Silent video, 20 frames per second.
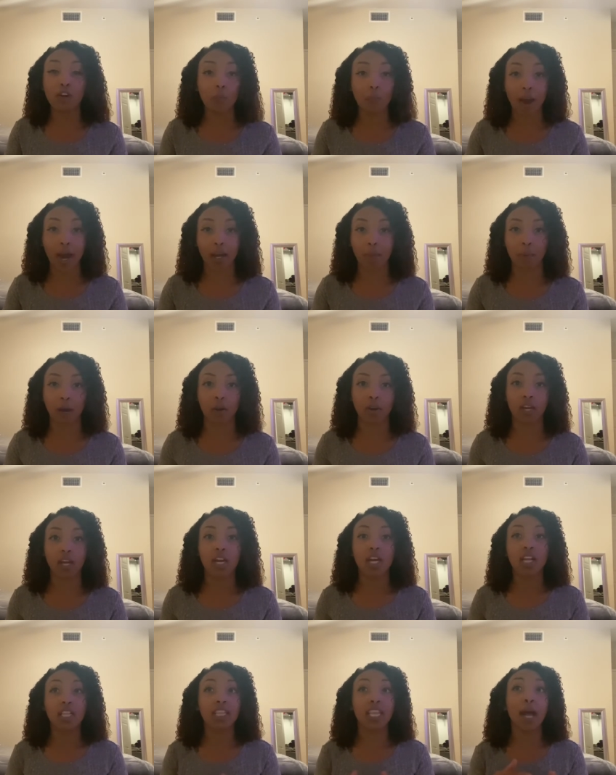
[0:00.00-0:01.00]
bad about it.
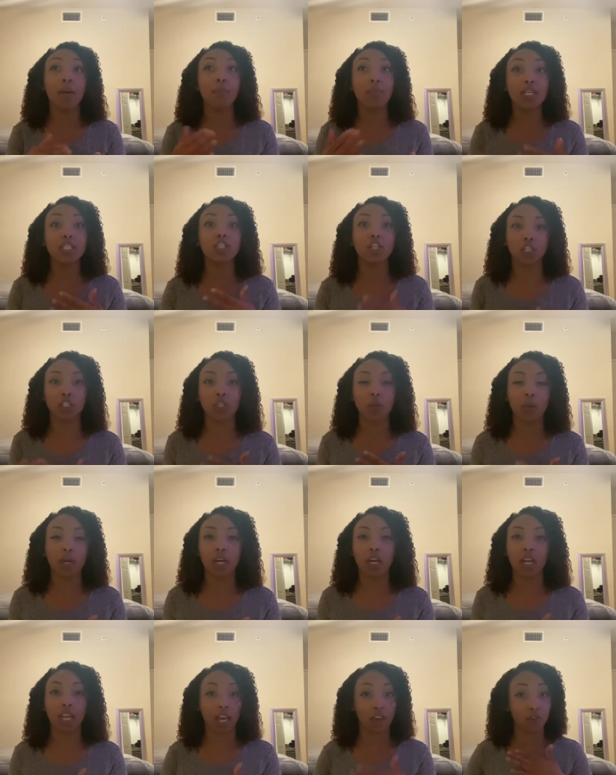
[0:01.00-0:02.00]
That means you're doing
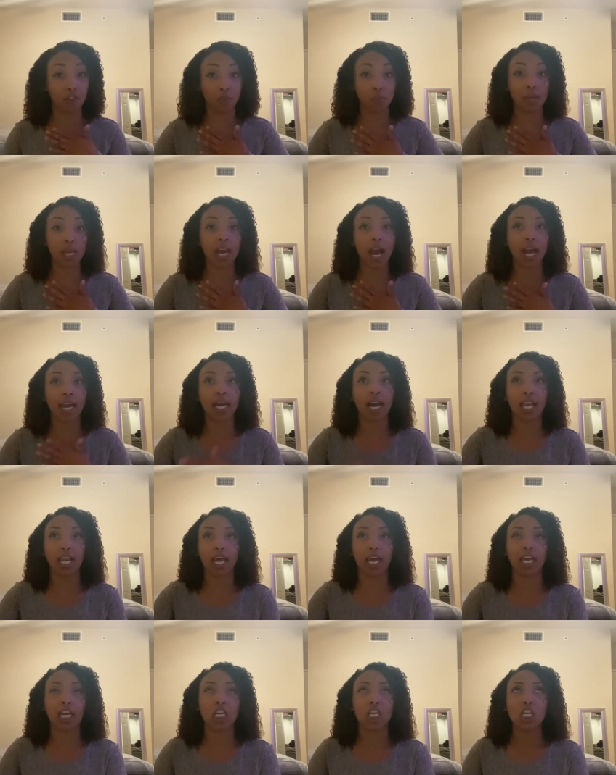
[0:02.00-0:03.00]
good. Like for me, I got
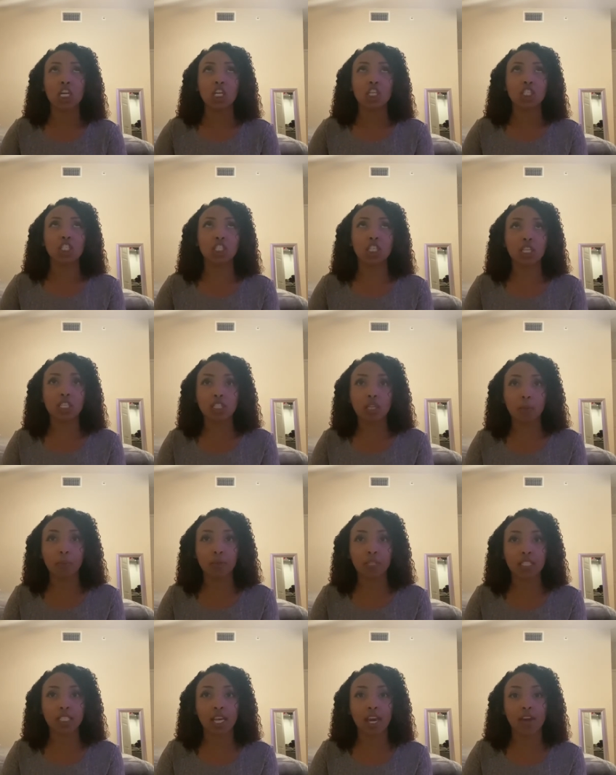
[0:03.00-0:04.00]
like
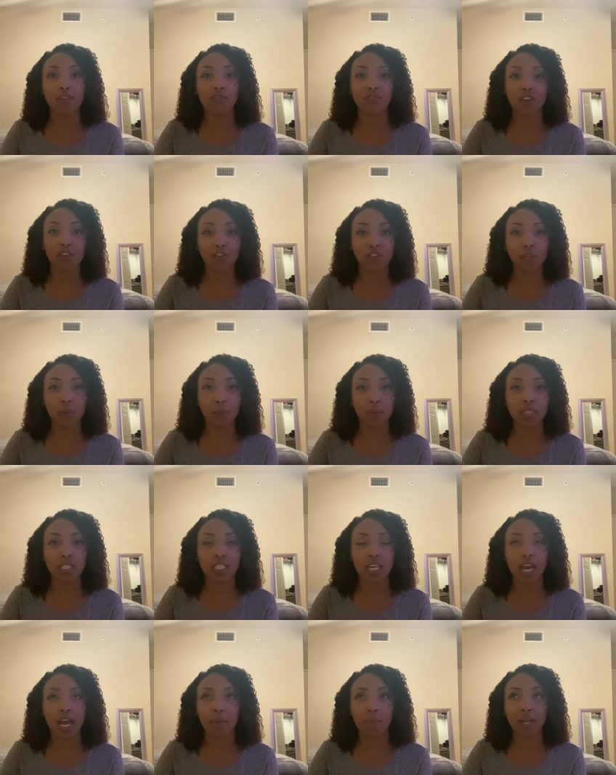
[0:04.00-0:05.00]
60%,
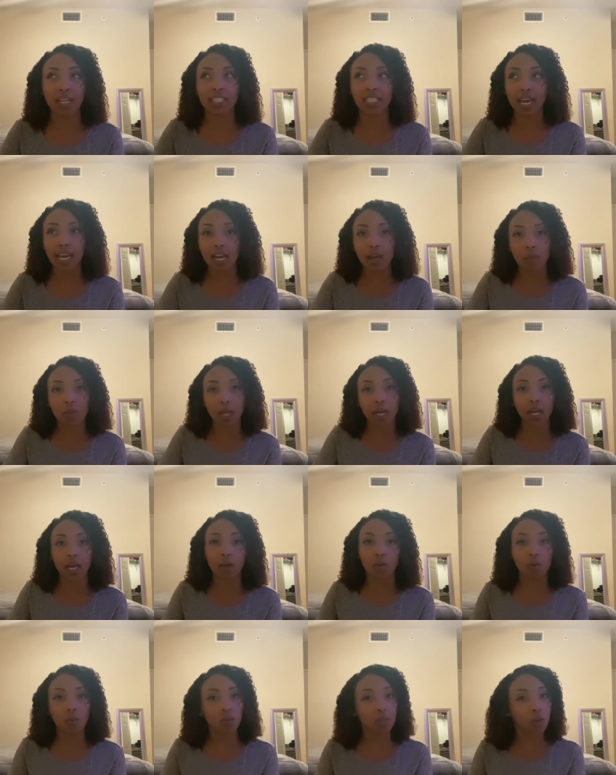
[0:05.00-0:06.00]
50%. I'm like, damn, like
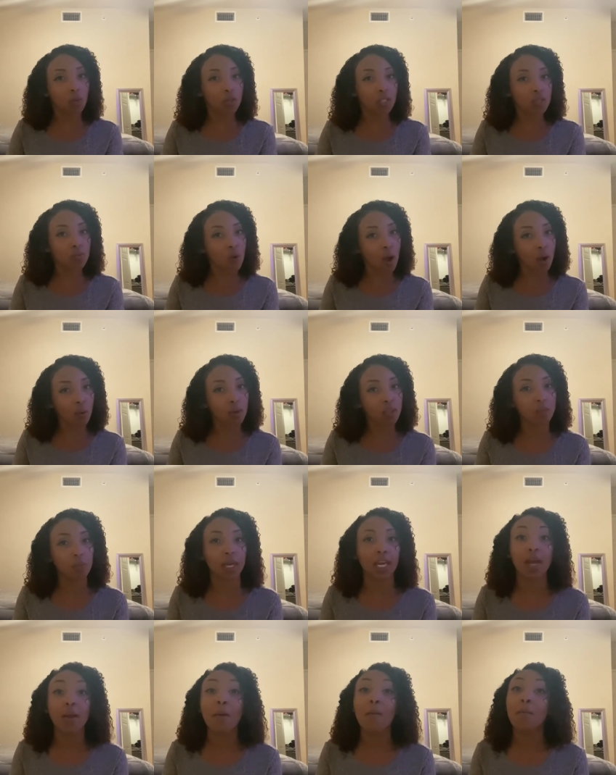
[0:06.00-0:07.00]
what, what's wrong with
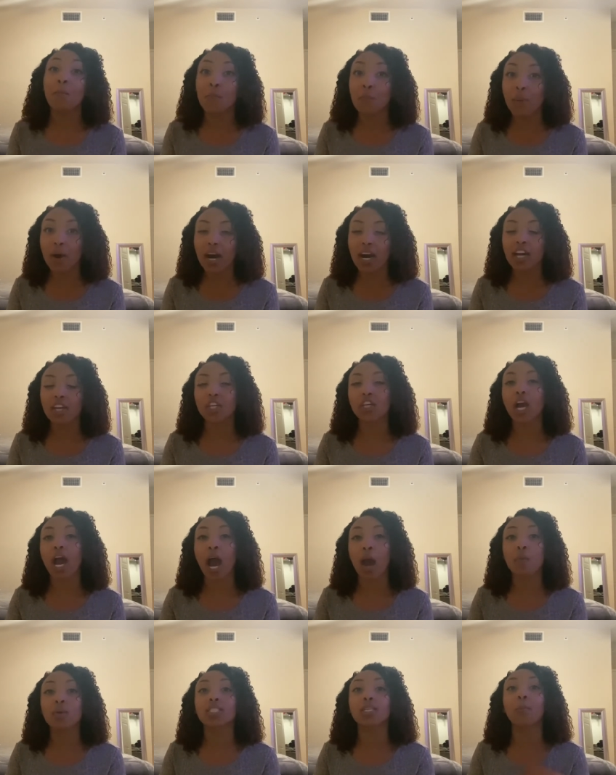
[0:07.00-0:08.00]
me? But
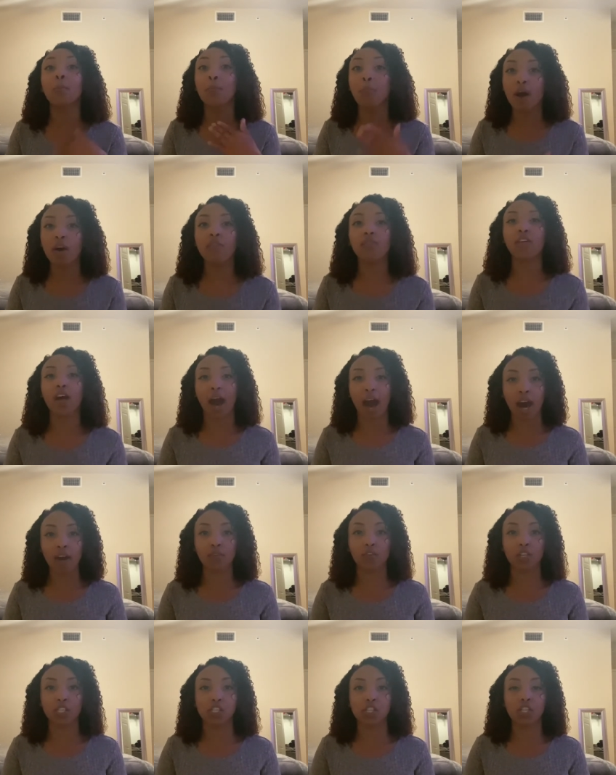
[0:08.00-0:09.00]
I was above the
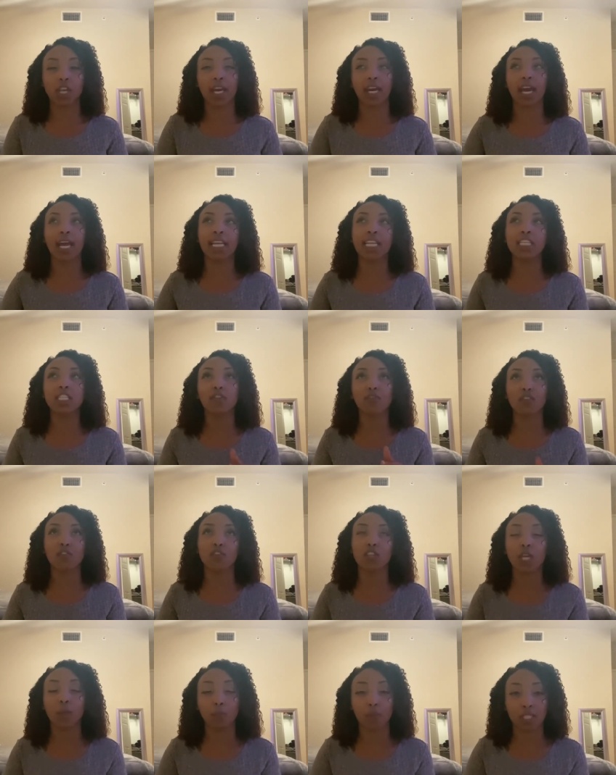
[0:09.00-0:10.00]
average, like at least
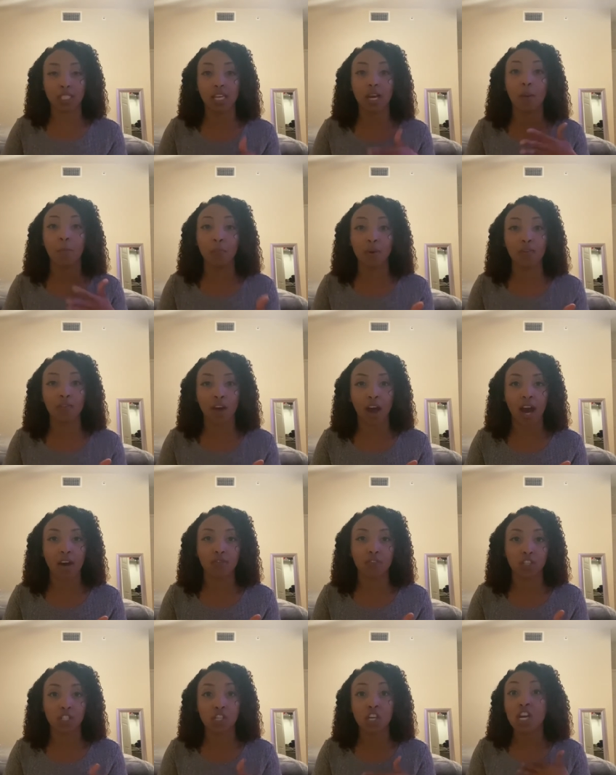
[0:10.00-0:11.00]
15% above the
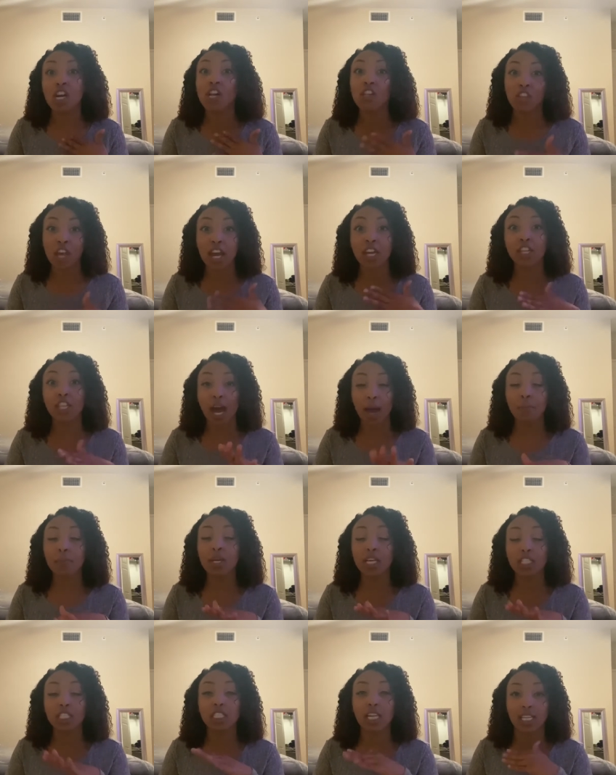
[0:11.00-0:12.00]
average. And that
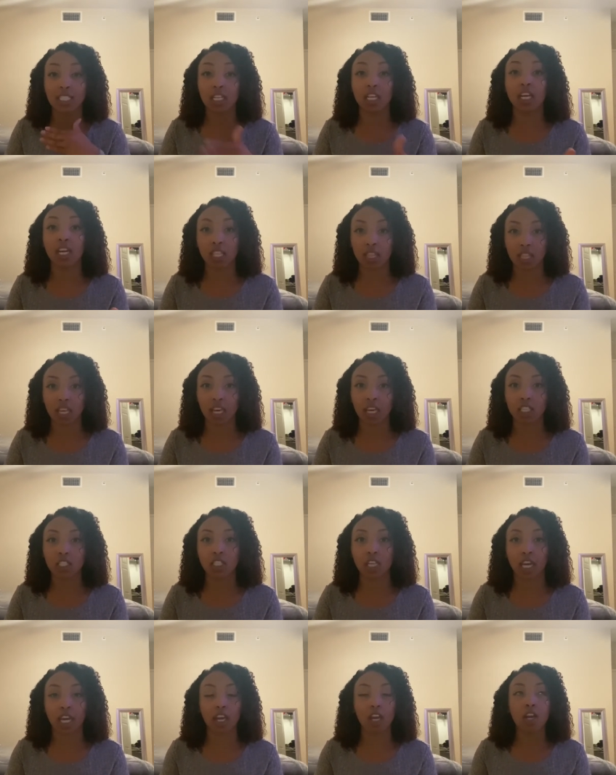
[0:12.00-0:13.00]
means that's a good thing. It's
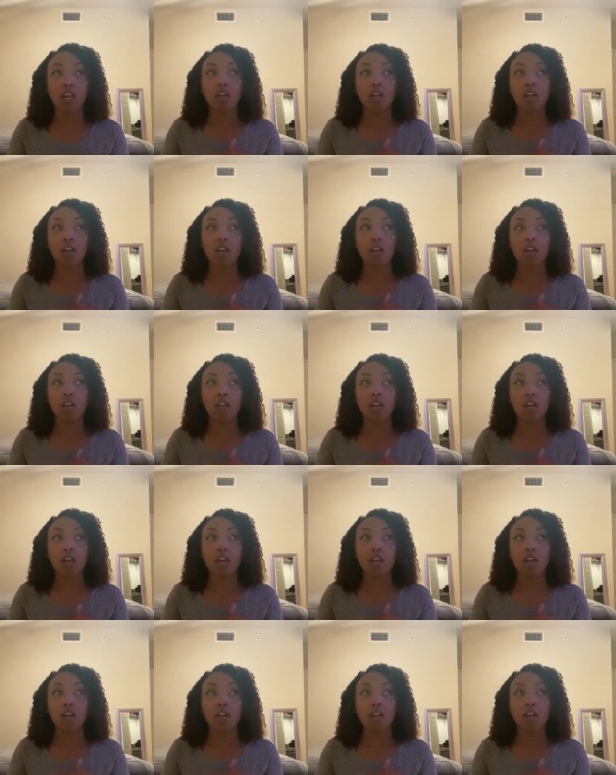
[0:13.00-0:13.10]
like,